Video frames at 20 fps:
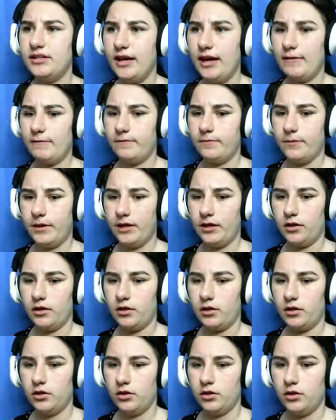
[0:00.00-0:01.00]
Everything.
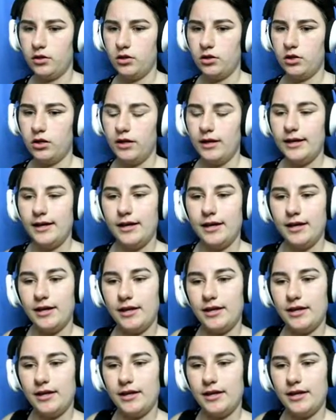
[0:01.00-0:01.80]
Like it's just